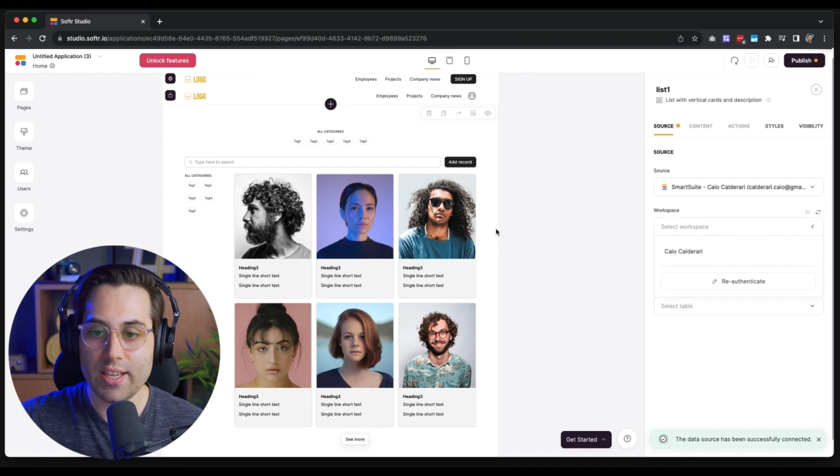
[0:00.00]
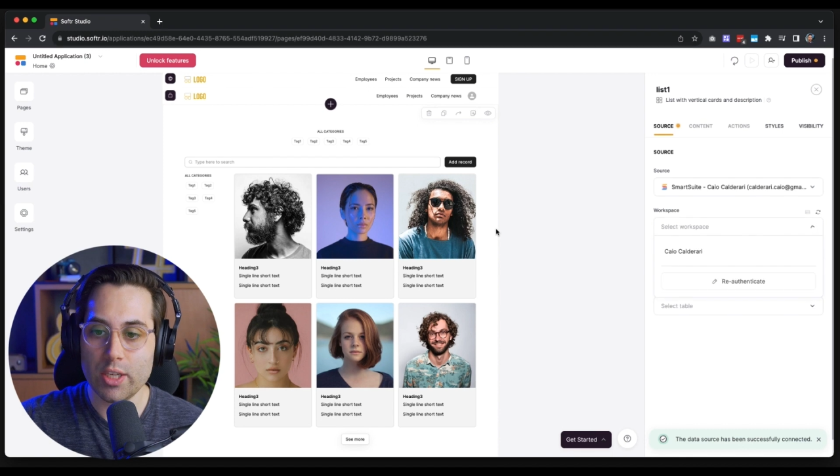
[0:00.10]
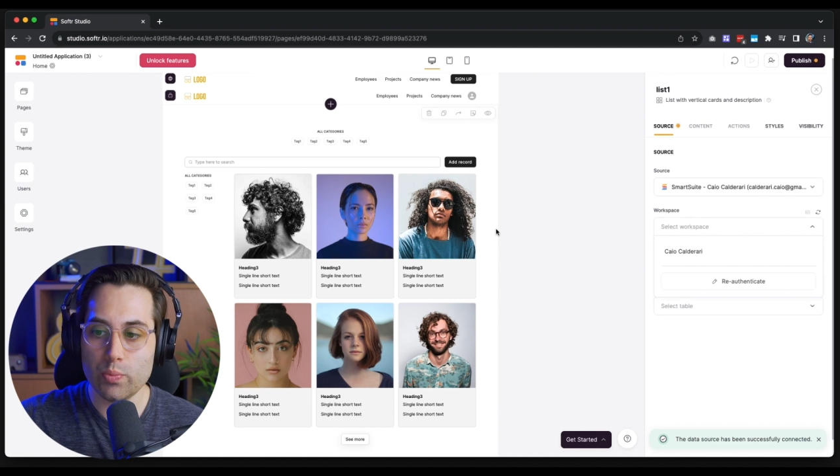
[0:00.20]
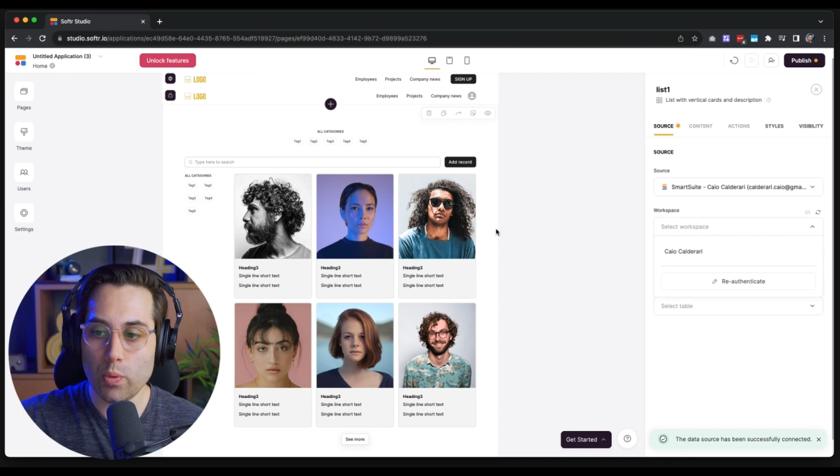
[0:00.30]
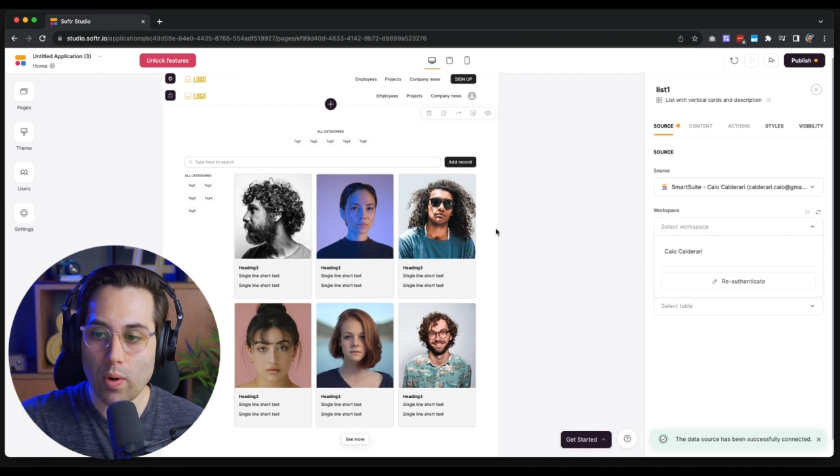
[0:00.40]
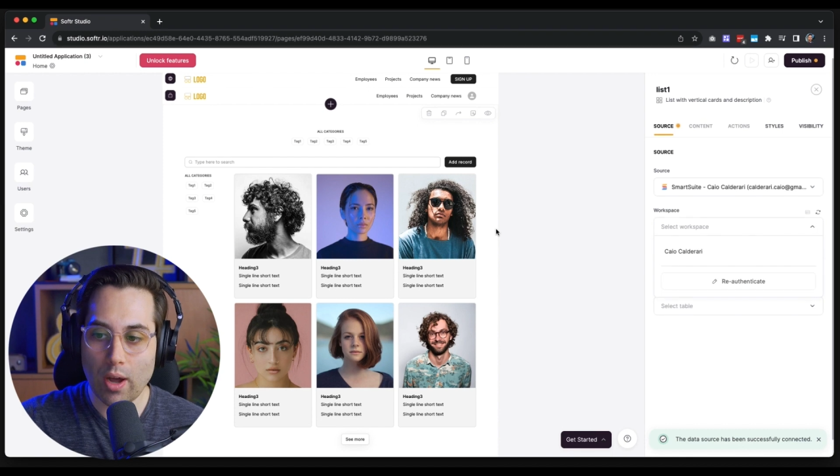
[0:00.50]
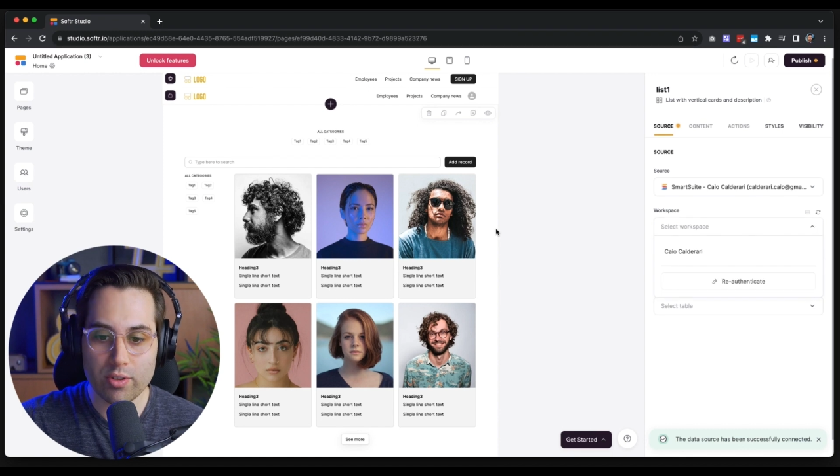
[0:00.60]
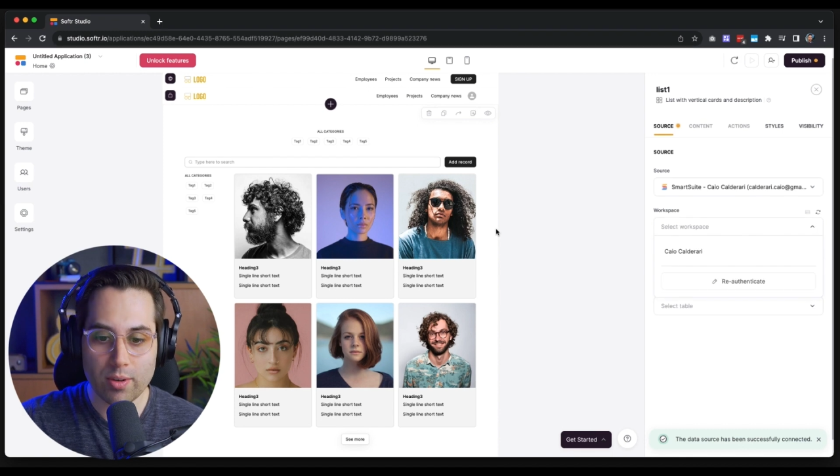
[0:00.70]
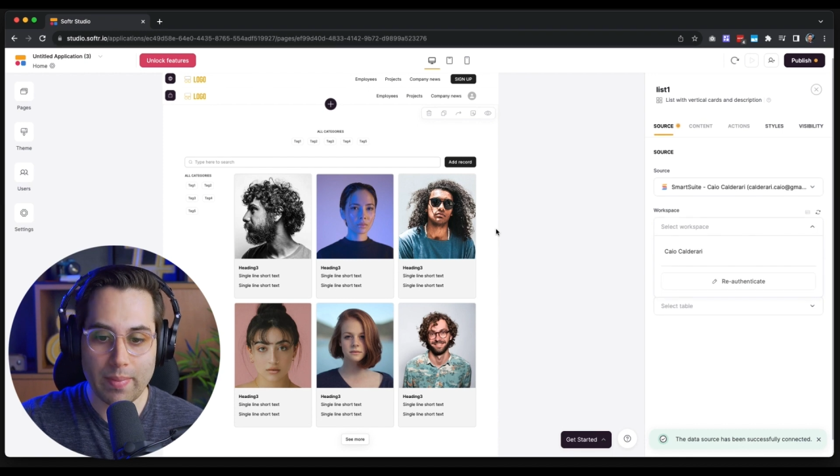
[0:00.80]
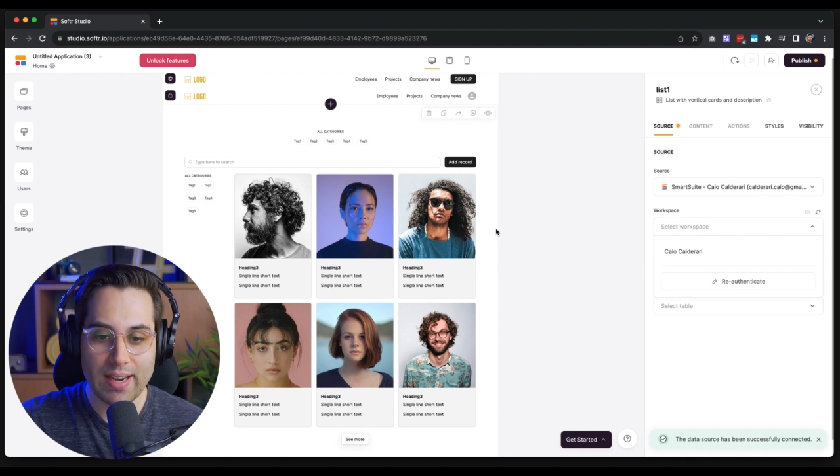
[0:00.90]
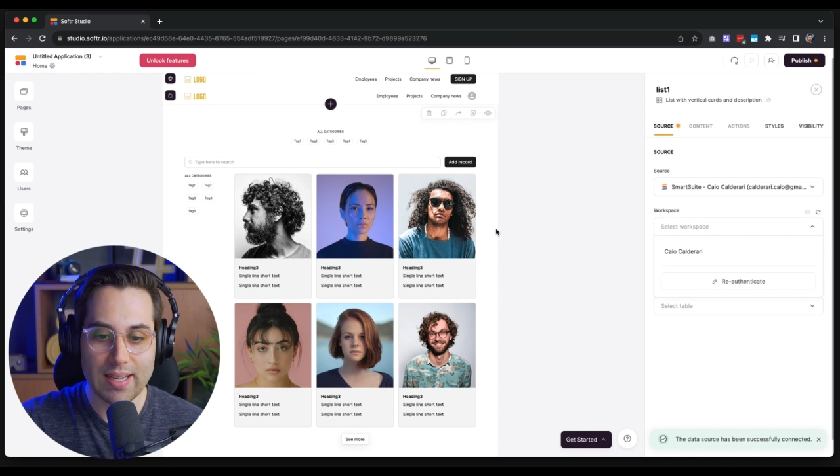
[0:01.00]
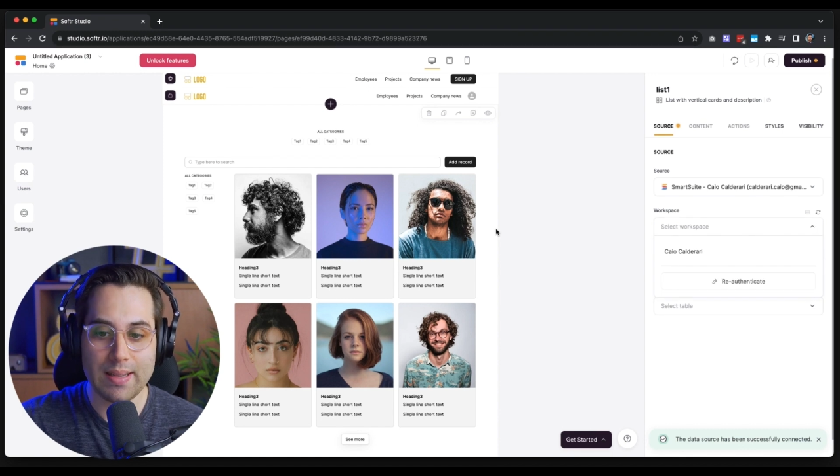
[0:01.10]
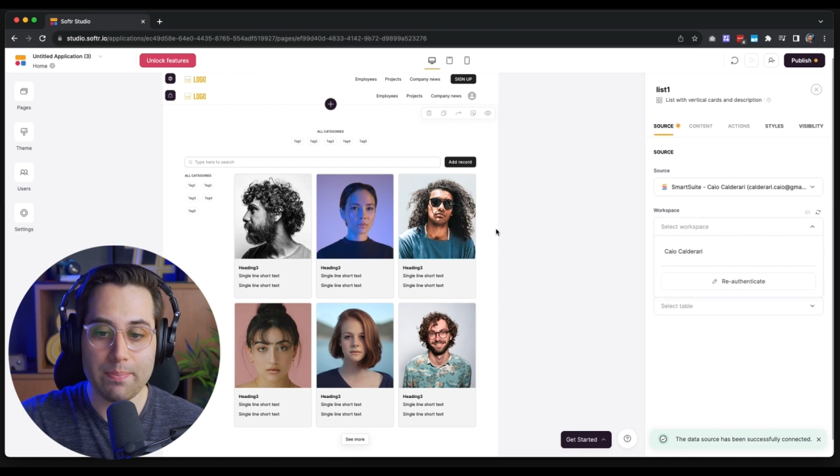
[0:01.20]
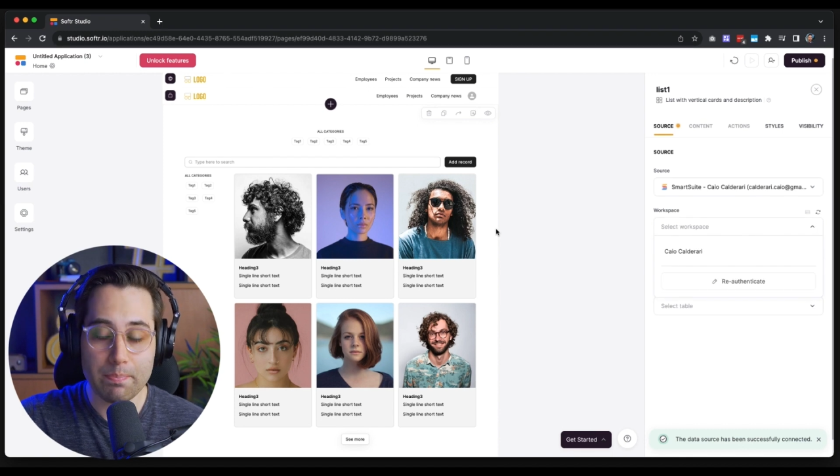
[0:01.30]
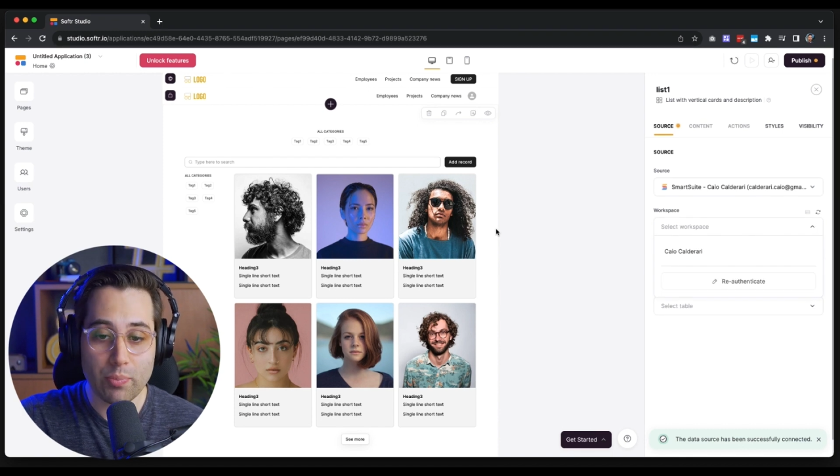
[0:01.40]
it will automatically
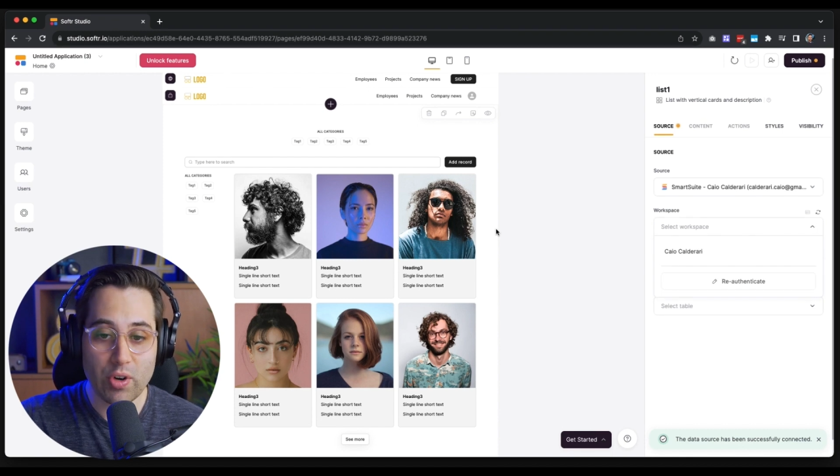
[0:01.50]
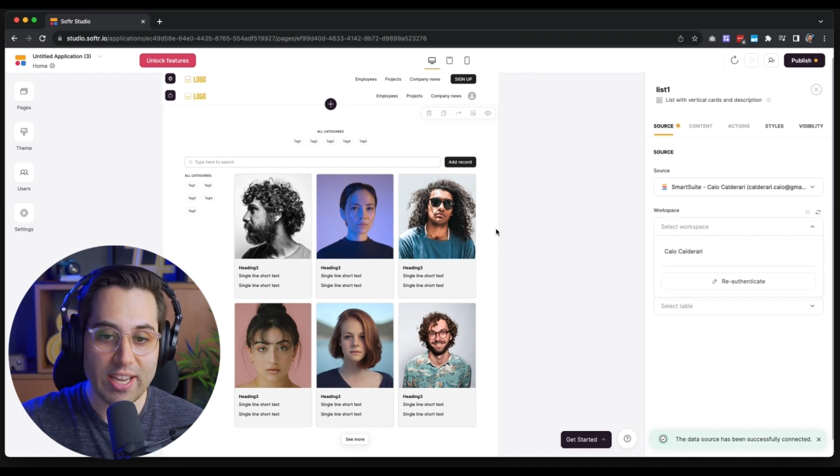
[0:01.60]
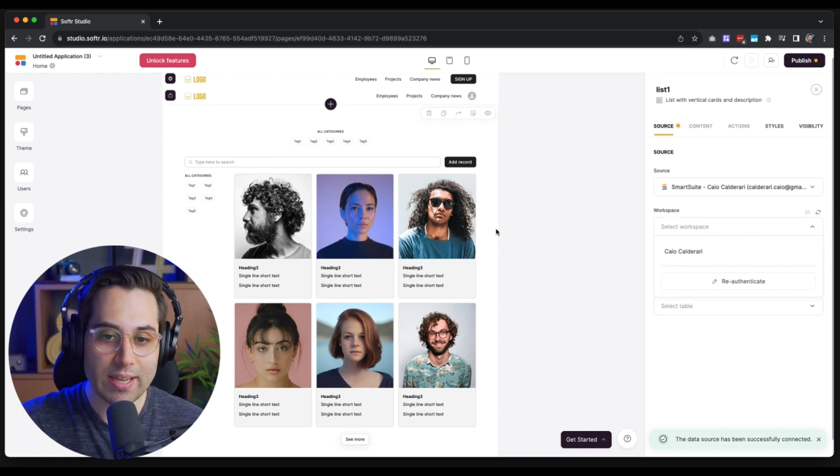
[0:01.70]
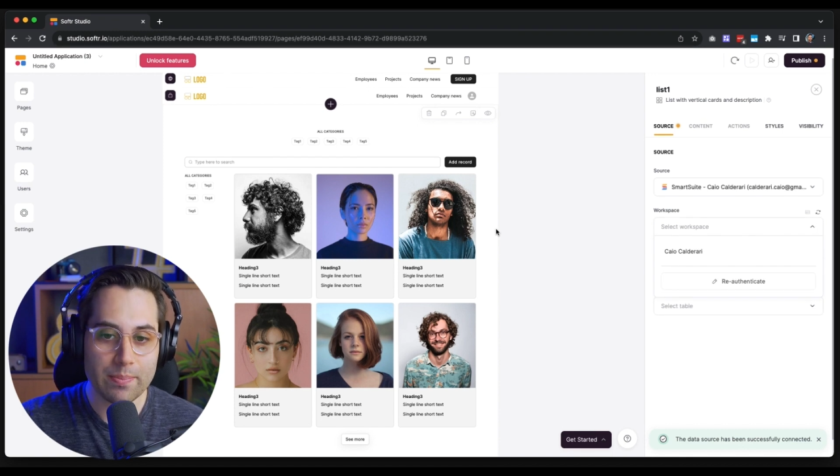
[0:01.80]
bring